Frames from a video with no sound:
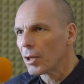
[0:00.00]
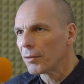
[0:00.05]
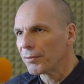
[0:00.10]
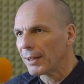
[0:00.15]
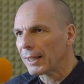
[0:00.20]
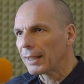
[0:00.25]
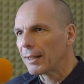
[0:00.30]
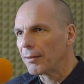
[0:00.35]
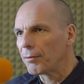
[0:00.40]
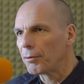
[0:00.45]
So
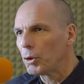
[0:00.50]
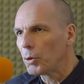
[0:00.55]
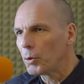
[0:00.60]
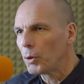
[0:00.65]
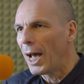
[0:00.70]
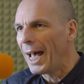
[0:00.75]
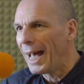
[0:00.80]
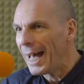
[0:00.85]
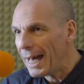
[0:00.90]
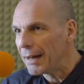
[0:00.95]
effectively,
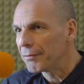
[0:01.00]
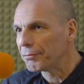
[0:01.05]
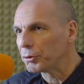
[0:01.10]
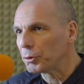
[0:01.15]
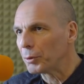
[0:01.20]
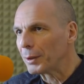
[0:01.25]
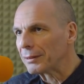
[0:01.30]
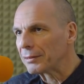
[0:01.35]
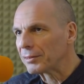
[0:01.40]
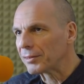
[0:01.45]
you have
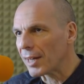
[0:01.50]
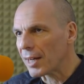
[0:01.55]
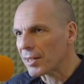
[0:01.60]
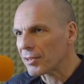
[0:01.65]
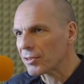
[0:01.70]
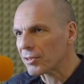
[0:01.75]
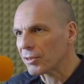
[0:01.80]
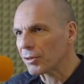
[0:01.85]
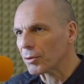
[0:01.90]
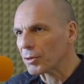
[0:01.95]
to
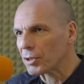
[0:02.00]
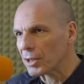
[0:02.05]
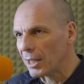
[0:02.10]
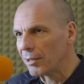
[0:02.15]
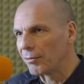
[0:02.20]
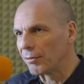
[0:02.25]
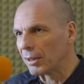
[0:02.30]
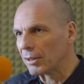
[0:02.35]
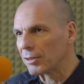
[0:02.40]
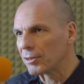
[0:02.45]
entrust your
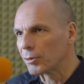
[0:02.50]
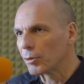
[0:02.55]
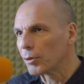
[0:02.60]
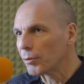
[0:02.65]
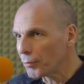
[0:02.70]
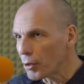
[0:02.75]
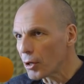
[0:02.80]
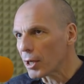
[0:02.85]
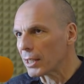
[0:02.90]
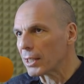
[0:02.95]
savings to
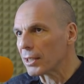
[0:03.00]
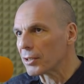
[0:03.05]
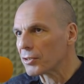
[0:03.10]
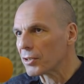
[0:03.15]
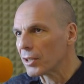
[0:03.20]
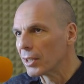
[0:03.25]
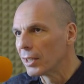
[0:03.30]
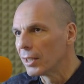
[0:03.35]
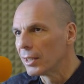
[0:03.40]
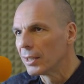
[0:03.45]
the
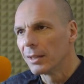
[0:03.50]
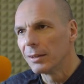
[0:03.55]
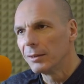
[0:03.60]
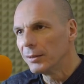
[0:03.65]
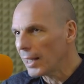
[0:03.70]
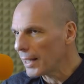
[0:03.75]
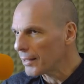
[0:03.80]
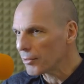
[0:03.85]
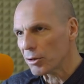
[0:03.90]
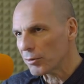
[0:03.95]
foreigners.
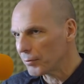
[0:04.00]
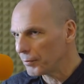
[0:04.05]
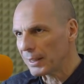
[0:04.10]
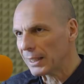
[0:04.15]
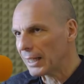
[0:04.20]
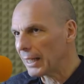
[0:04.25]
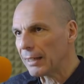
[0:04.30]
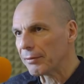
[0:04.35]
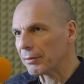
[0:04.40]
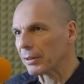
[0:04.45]
Not so
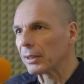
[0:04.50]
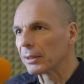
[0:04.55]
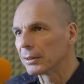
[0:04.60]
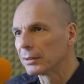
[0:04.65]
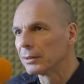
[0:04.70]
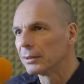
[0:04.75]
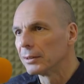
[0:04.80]
very clever.